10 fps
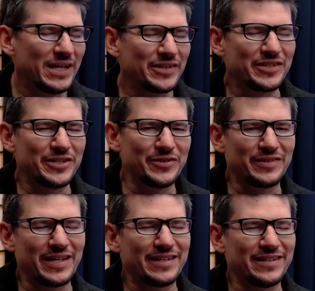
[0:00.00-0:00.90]
and actually, to
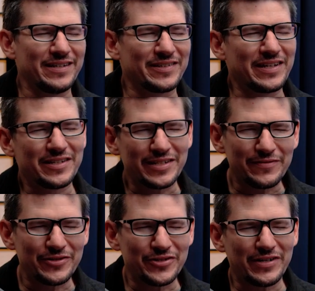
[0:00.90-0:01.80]
take it in a slightly
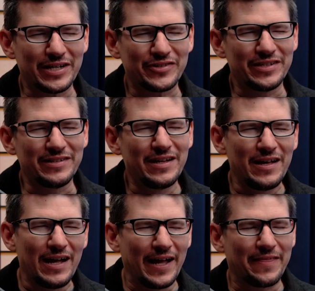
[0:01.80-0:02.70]
different direction,
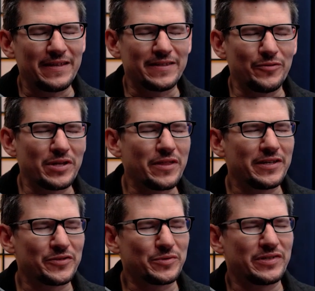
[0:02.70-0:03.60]
I think that one of the
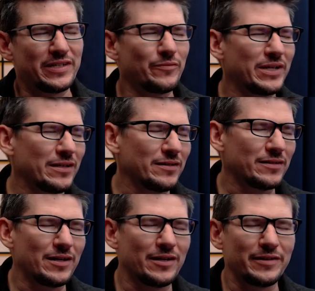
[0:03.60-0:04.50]
things we're seeing, we had a
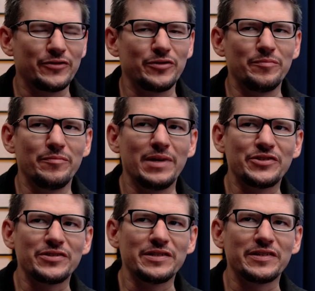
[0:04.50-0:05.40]
colleague who had
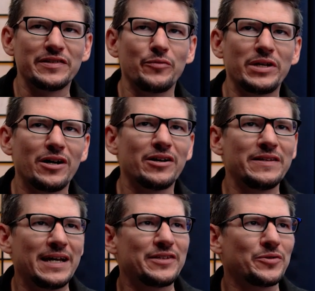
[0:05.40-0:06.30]
mentioned this, is that we are
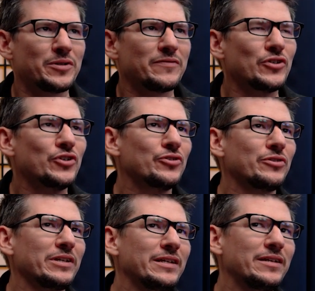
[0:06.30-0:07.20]
in that sort of
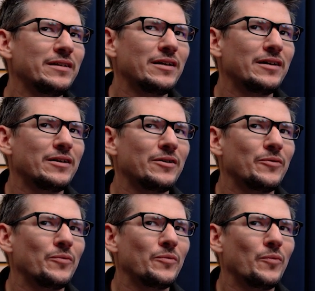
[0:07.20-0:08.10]
early
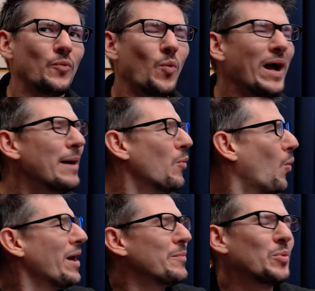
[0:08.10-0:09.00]
Web
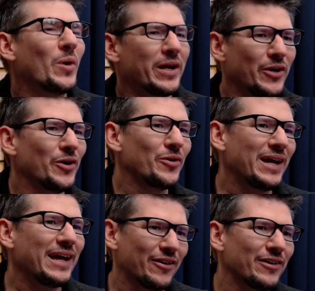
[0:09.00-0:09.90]
1.0
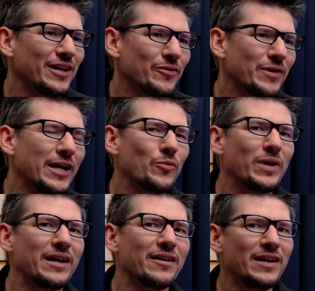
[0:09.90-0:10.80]
era, right?
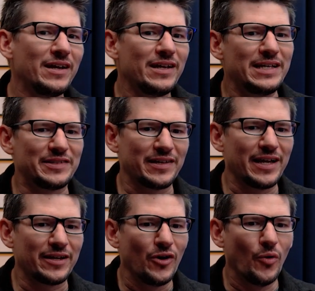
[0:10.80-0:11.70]
Where it's
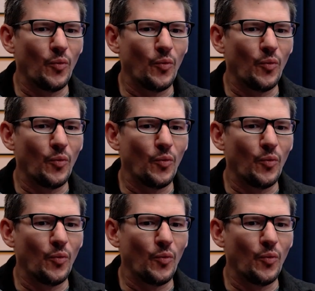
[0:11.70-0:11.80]
like,